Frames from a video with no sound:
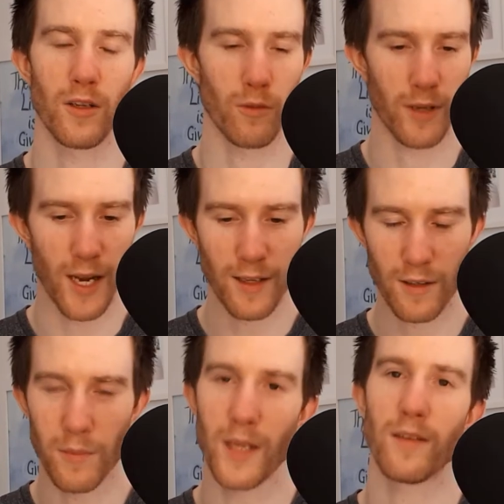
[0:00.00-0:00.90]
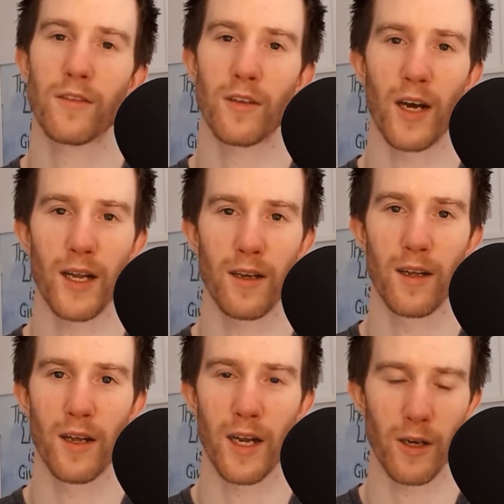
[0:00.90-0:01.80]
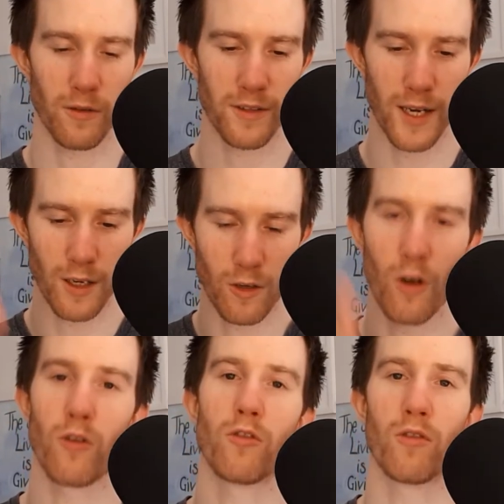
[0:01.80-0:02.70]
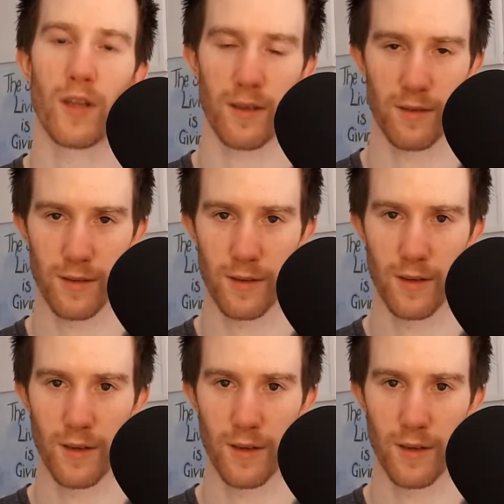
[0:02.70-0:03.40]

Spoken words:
You'll gain some insight. It'll say, go do this.